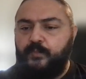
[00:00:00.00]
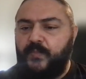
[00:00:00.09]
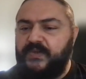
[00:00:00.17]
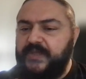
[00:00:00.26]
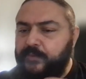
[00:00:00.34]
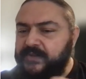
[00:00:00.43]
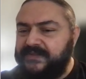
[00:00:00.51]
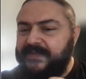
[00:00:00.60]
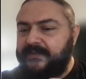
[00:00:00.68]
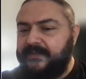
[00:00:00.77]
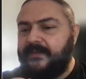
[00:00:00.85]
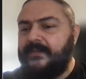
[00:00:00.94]
manipulate the
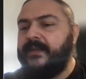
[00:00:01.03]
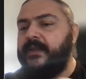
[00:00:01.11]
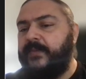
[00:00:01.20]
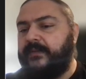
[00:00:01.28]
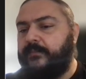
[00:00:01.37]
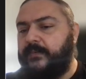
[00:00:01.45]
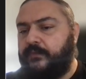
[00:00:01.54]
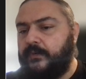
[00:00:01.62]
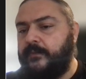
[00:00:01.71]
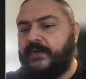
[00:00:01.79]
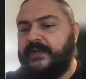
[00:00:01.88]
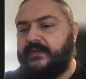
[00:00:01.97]
data a little bit before
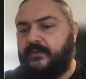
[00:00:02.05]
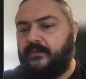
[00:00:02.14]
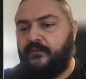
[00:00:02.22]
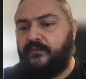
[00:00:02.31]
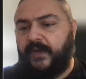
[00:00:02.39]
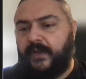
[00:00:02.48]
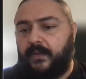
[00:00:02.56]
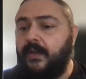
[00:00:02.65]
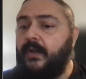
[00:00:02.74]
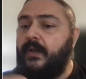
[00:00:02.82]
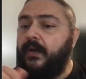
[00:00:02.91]
we write it into a file?